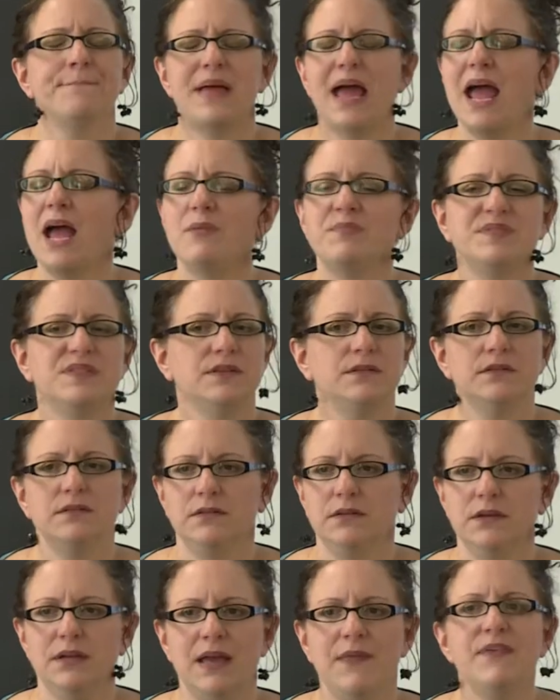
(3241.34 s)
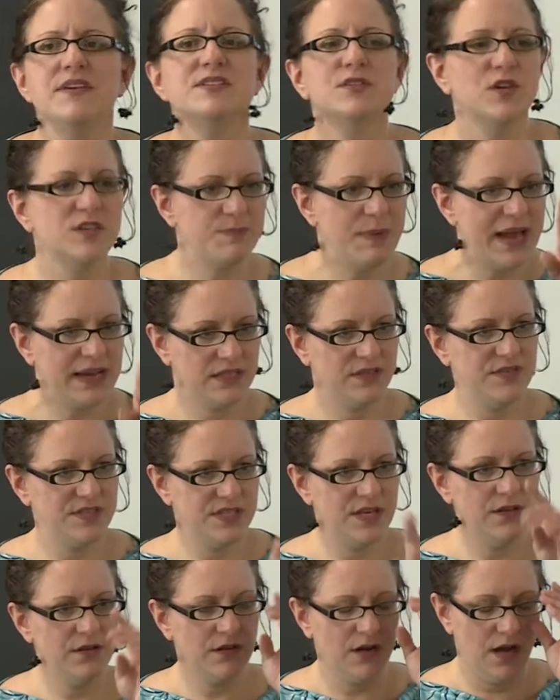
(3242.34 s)
Absolutely. And this goes back to this
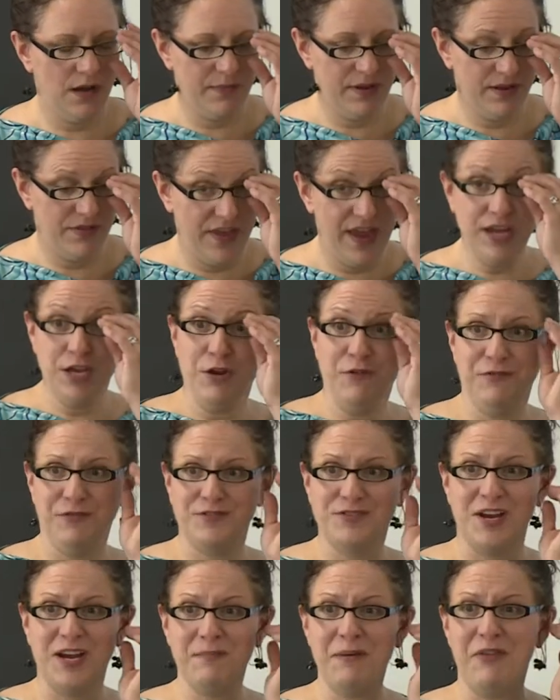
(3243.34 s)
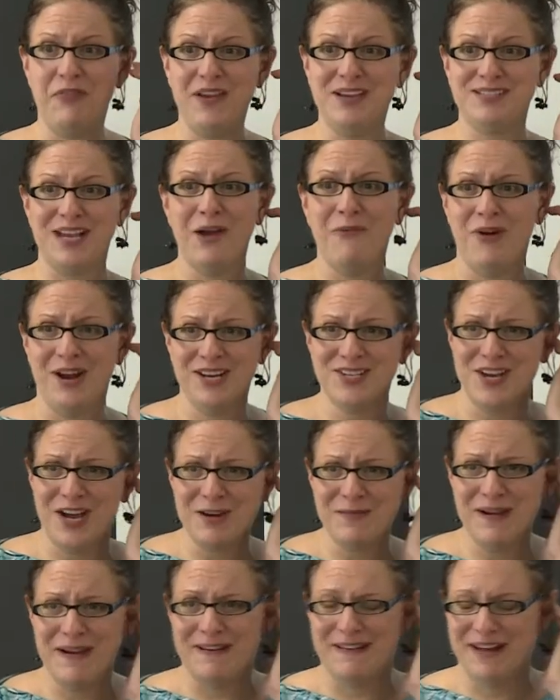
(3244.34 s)
other comment. Thank you for talking about things I want to talk
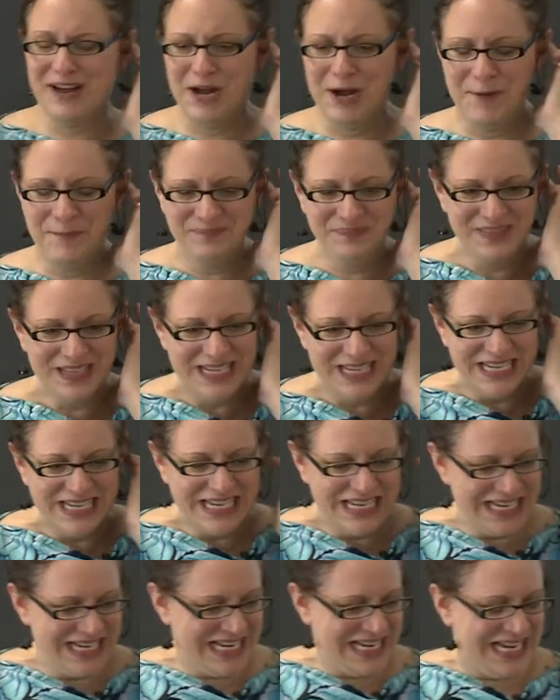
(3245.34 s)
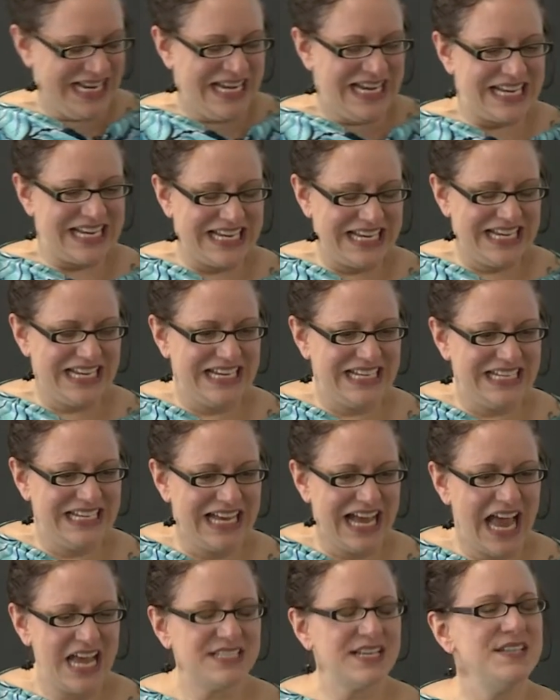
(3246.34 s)
about. Um,
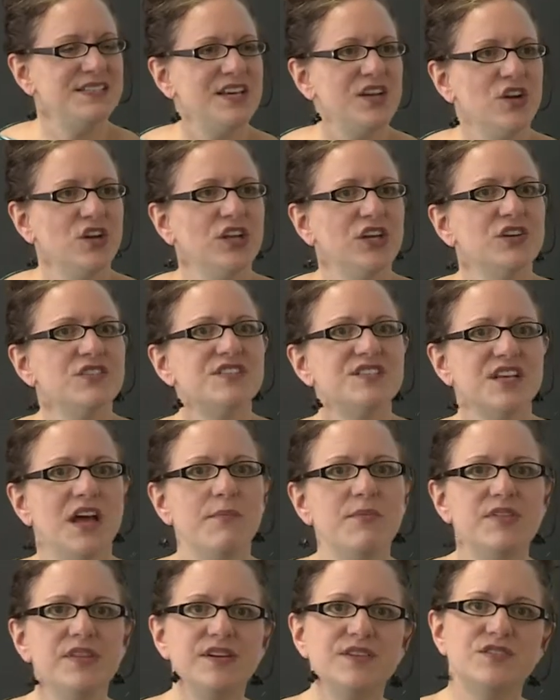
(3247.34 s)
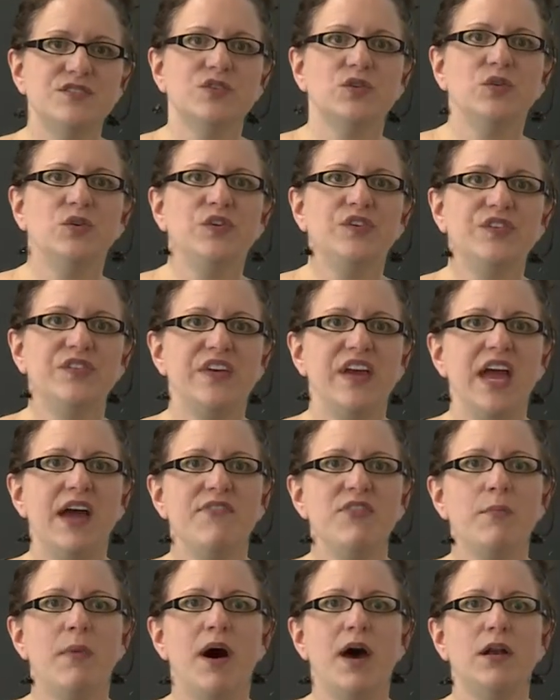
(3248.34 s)
as I said earlier, some of these schools, they have
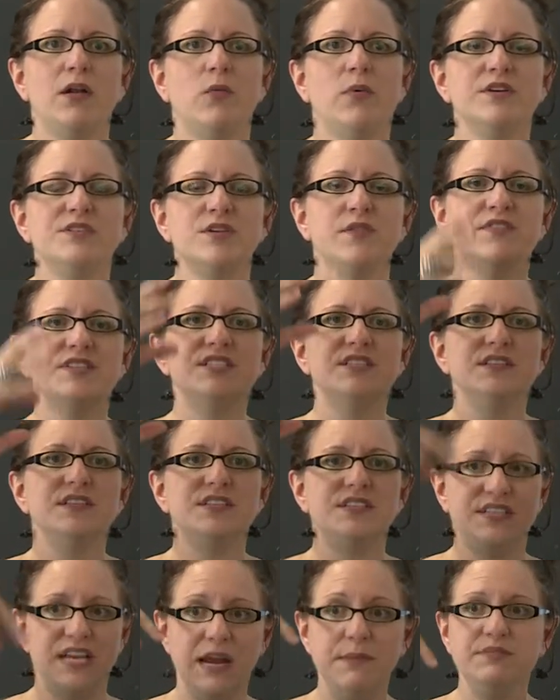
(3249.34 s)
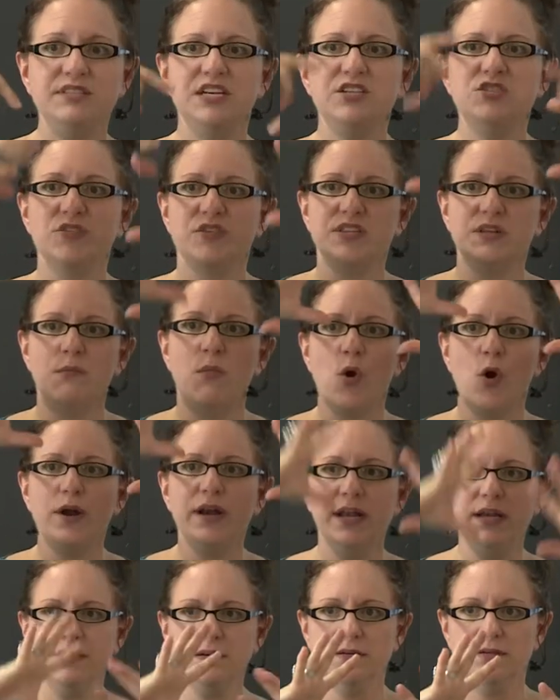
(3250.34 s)
the model where so the, the same teacher in the
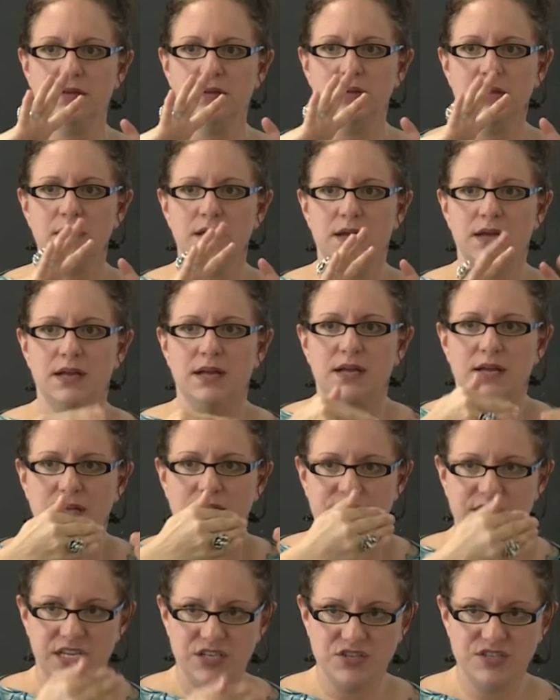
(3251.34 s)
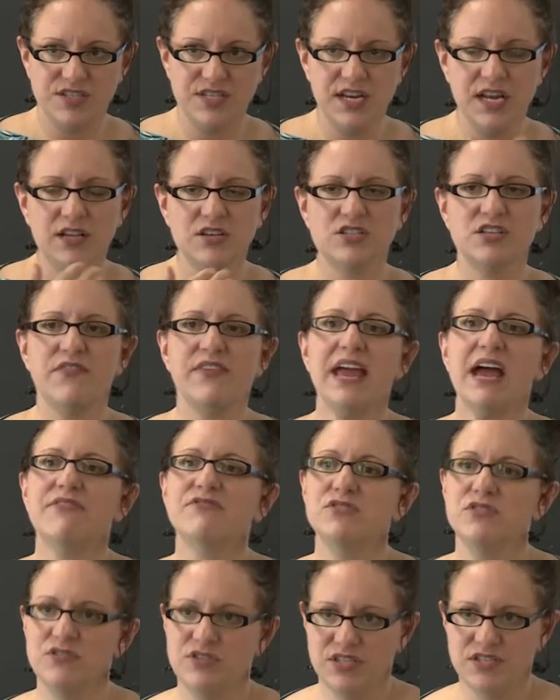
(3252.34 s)
morning teaches in English and in the
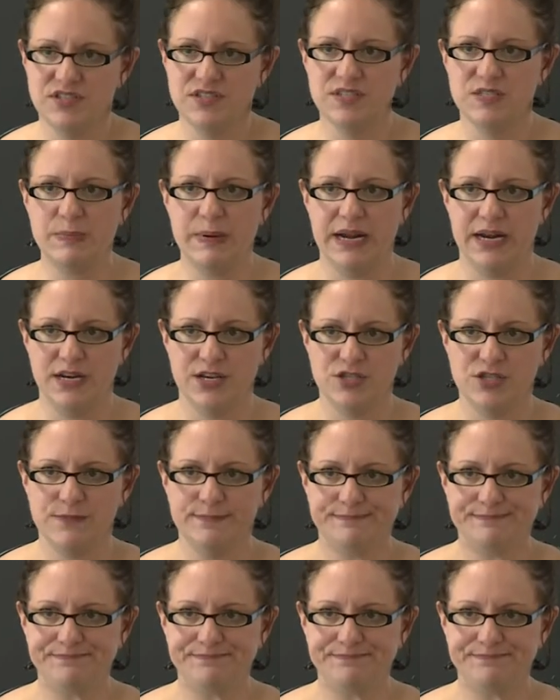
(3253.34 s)
afternoon teaches in Spanish.